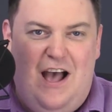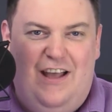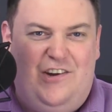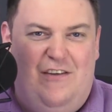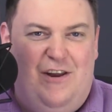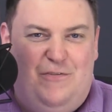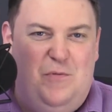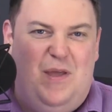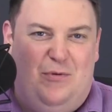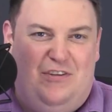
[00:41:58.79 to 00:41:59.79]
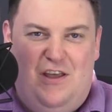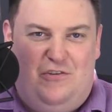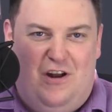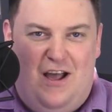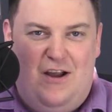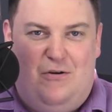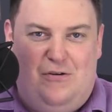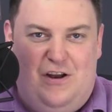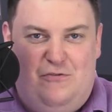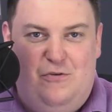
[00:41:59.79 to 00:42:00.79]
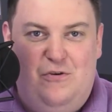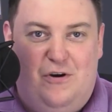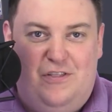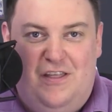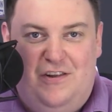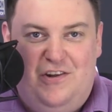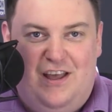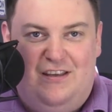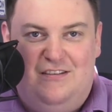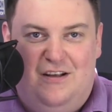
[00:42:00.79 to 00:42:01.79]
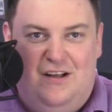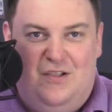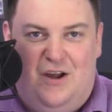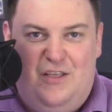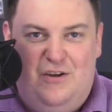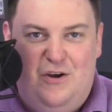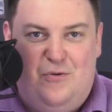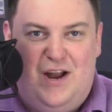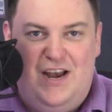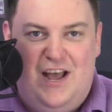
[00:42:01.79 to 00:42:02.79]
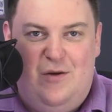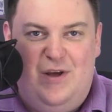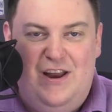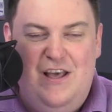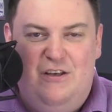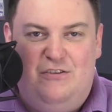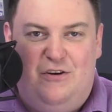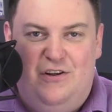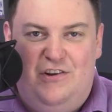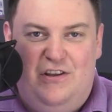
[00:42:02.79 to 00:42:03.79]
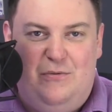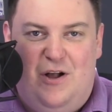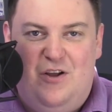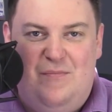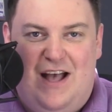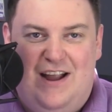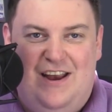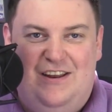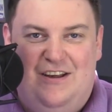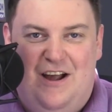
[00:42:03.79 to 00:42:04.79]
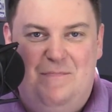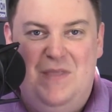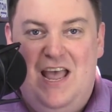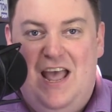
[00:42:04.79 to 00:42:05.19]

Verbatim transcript: Actually, I've had a few people say you should hire her at True North. I think she has a lot on the go right now, but certainly she's welcome back anytime.